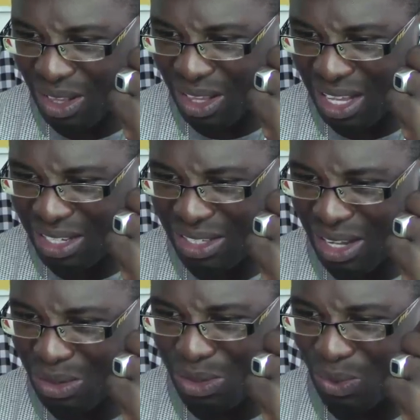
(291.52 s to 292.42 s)
That,
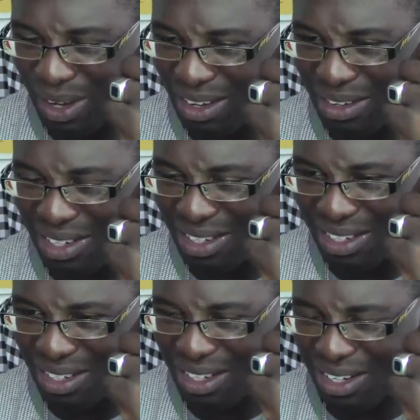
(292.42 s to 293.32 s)
that was weird.
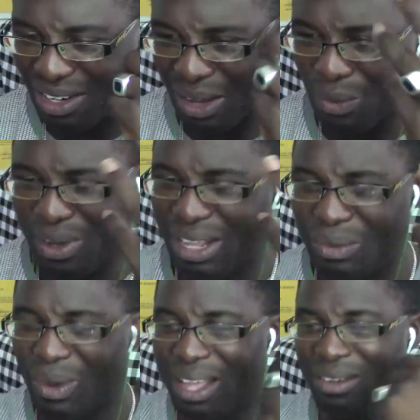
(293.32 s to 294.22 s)
Like, really,
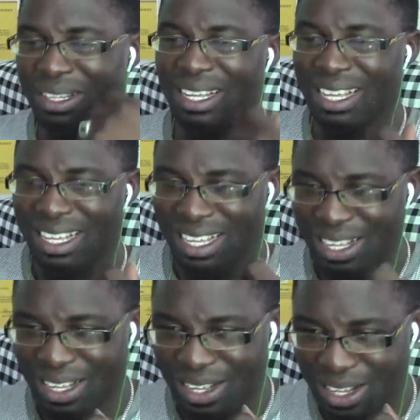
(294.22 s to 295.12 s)
why don't...
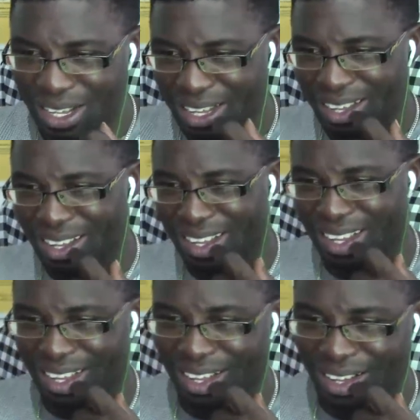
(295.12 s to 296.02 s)
Dobra,
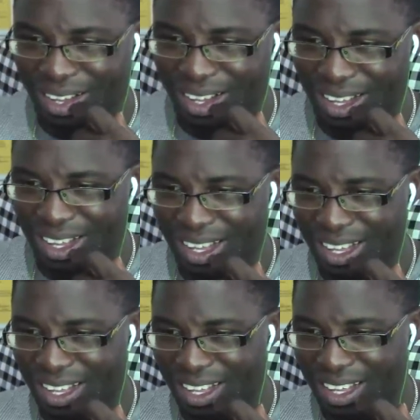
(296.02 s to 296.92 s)
we can go.
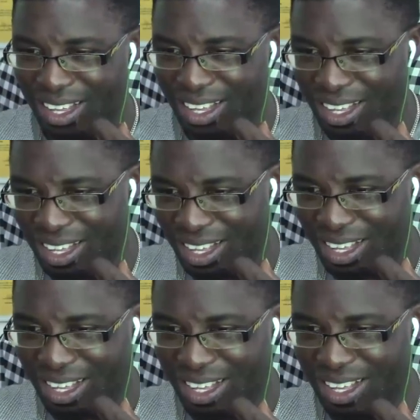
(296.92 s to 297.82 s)
Well done.
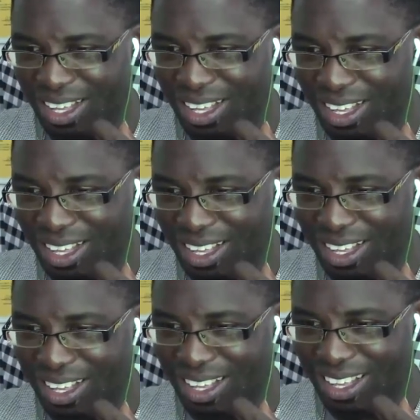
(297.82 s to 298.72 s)
No, no, no, no, no,
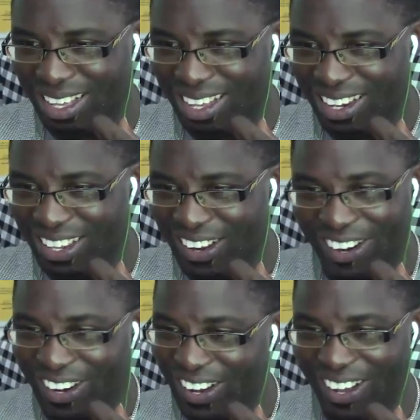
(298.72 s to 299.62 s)
no, no, no,
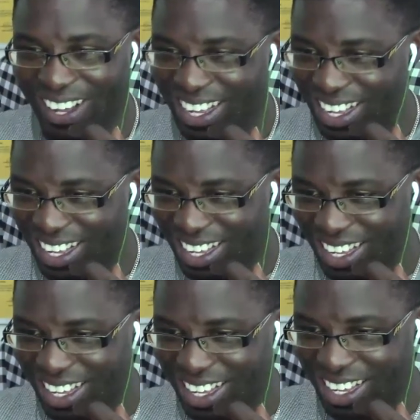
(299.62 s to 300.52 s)
no, no. Okay, okay, okay.